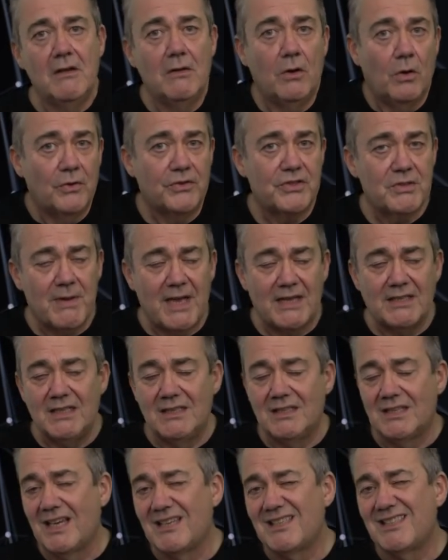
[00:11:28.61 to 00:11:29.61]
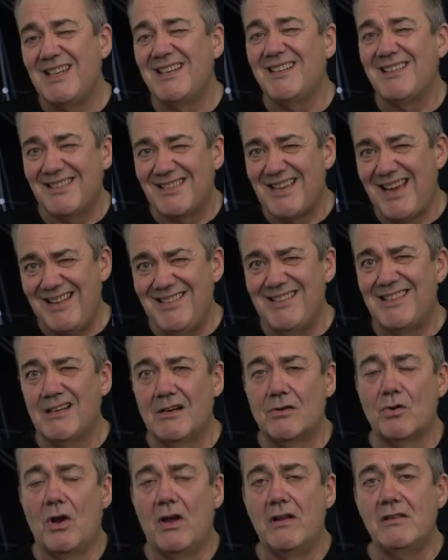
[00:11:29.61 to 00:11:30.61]
automated testing tend to
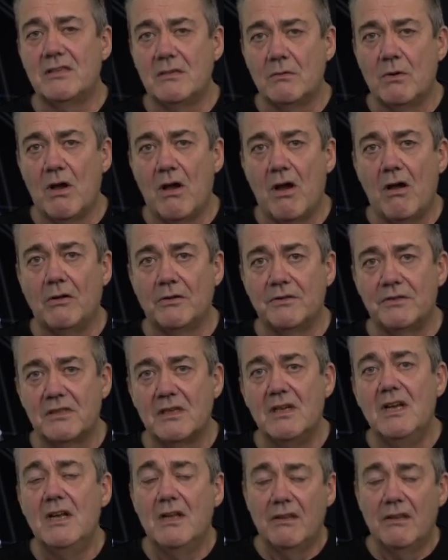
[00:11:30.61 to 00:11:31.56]
grind to a halt.